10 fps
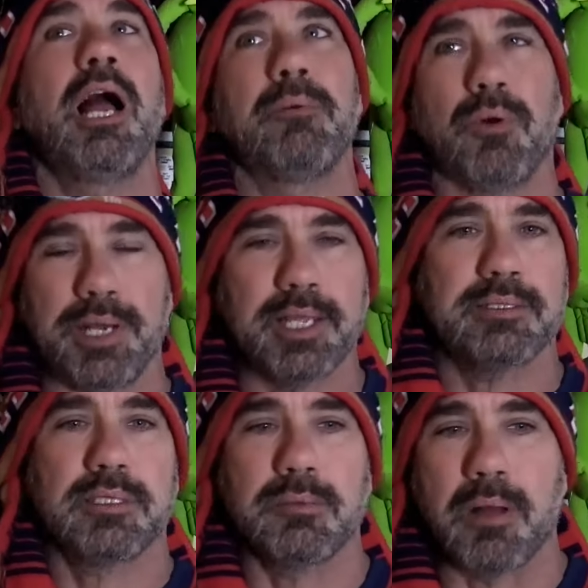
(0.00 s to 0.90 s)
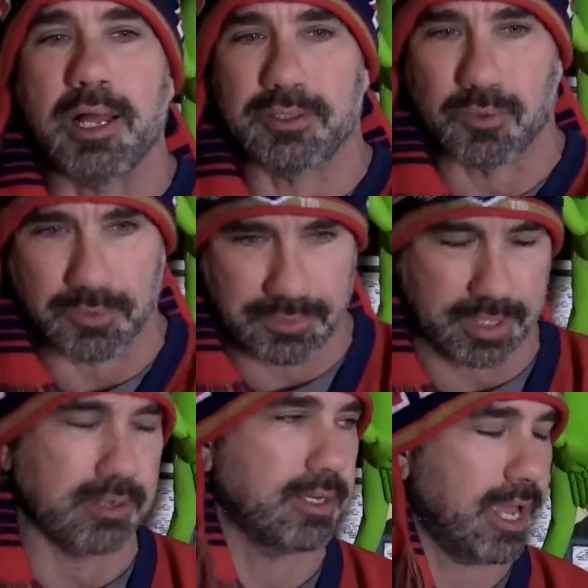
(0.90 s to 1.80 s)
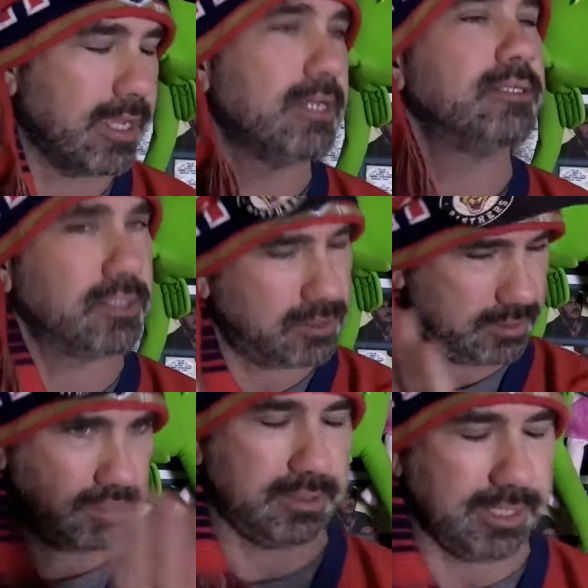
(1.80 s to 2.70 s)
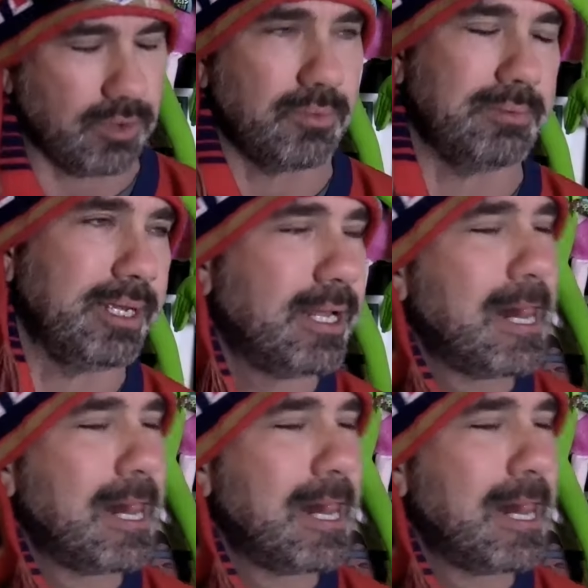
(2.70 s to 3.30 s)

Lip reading: I'm going to get to the Montour thing, okay? Just deal with me.